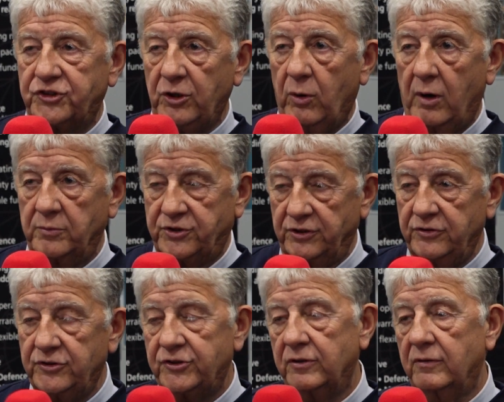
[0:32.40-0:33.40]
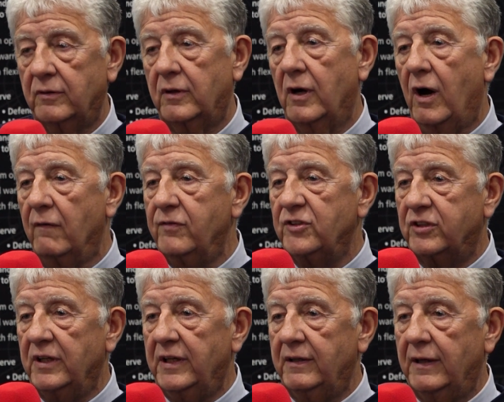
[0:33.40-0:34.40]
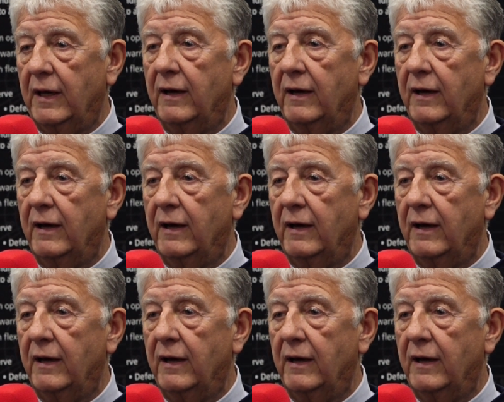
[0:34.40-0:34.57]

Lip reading: two options. Obviously,